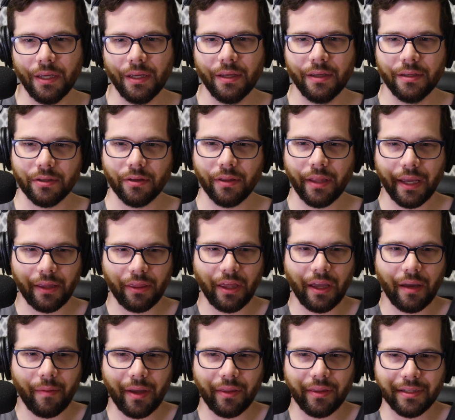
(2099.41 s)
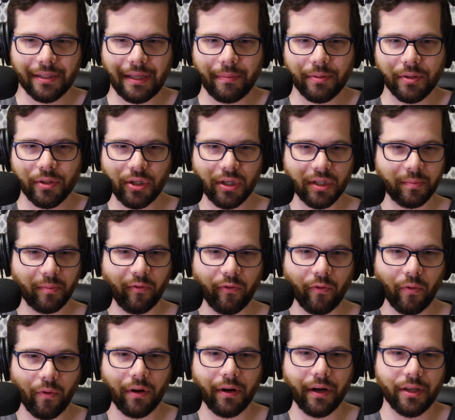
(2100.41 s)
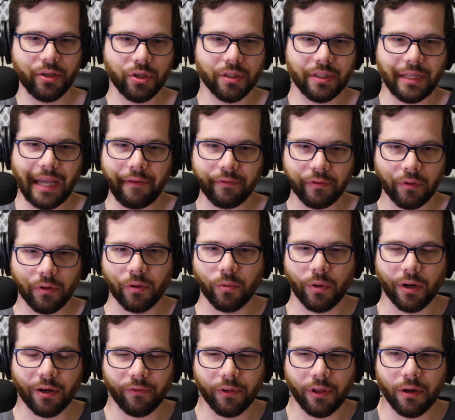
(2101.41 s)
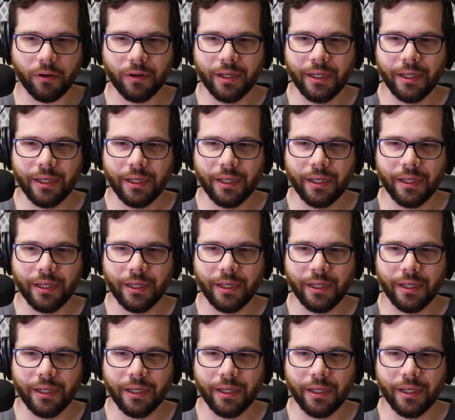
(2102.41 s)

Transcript: so like think about the steps just before and just after their workflow,